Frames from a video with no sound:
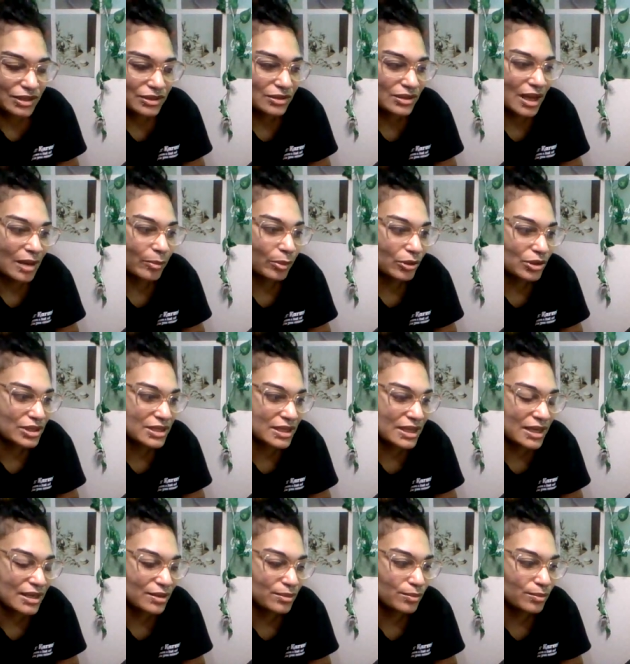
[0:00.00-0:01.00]
So that
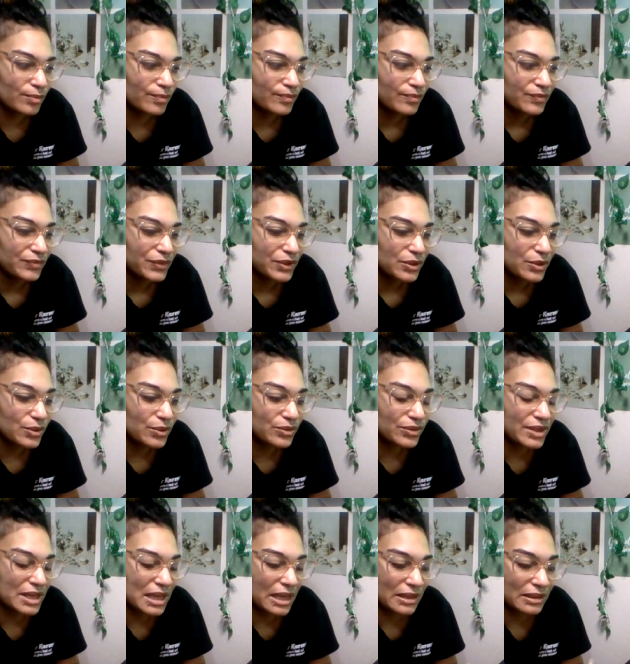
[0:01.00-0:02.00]
person,
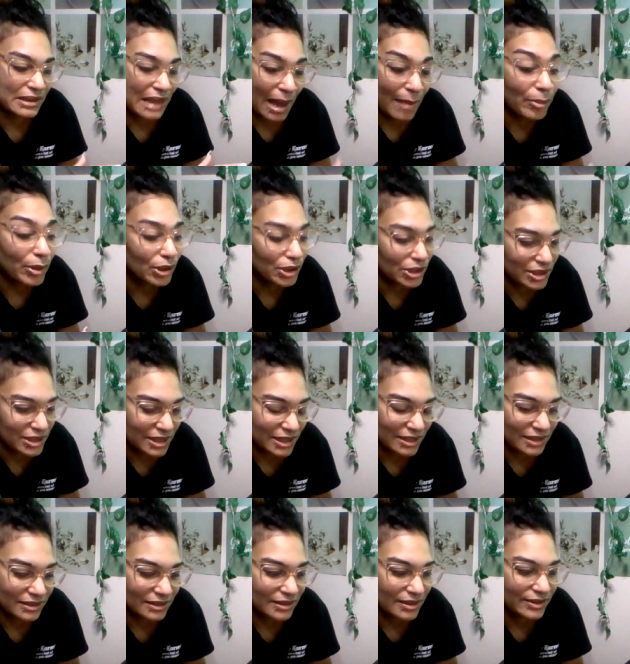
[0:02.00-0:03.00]
that
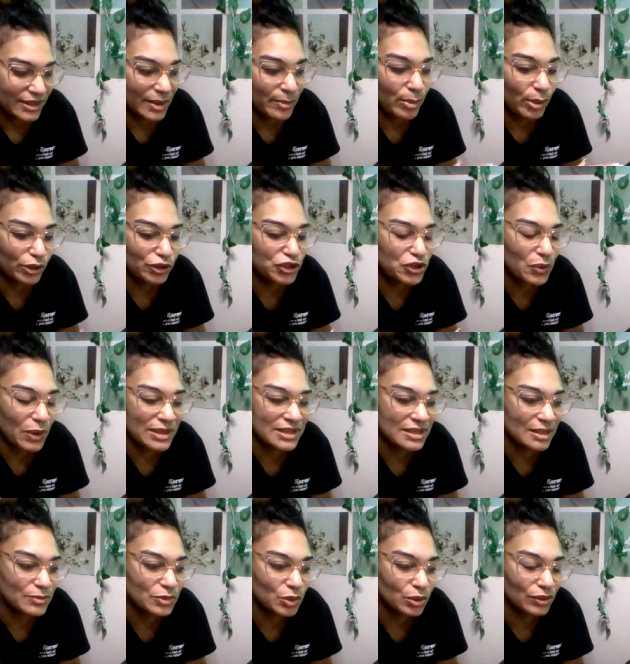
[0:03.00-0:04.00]
person, they put you on
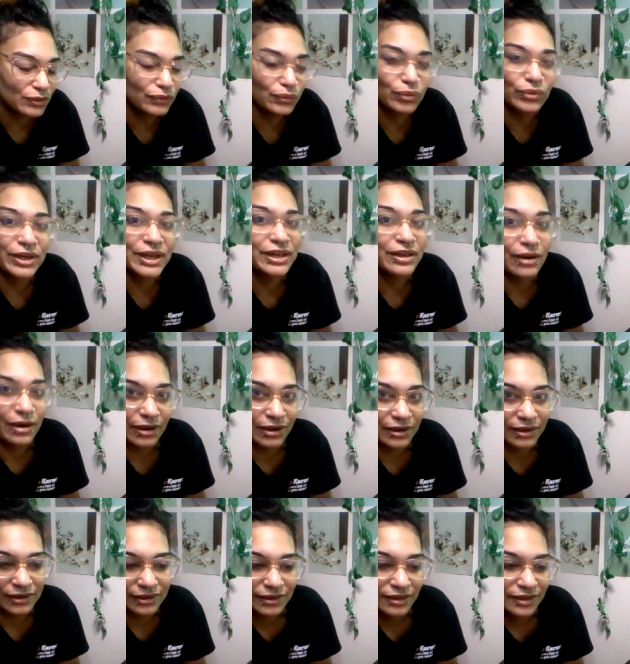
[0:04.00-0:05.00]
some sort of radar,